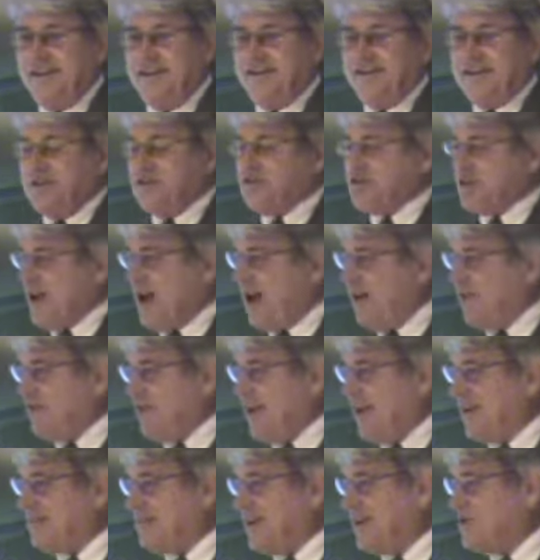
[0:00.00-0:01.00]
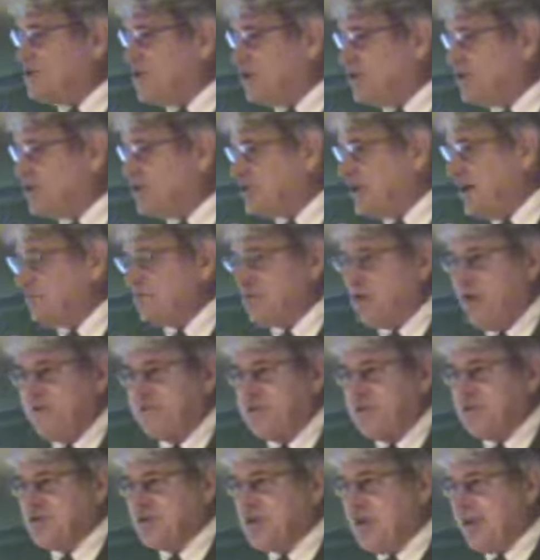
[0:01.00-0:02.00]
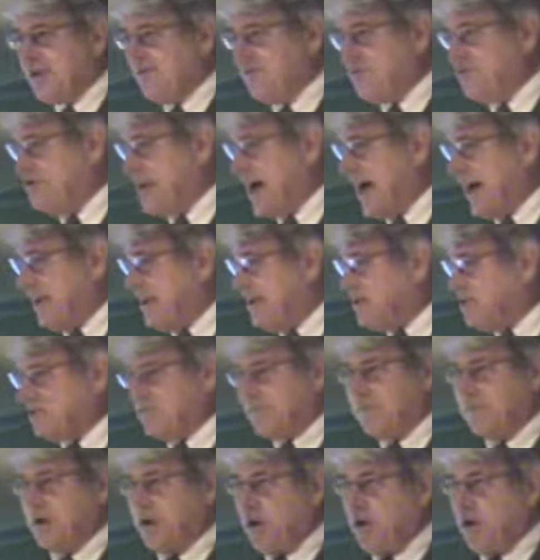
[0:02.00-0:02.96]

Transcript: They sound like they just stepped off the set of Dallas from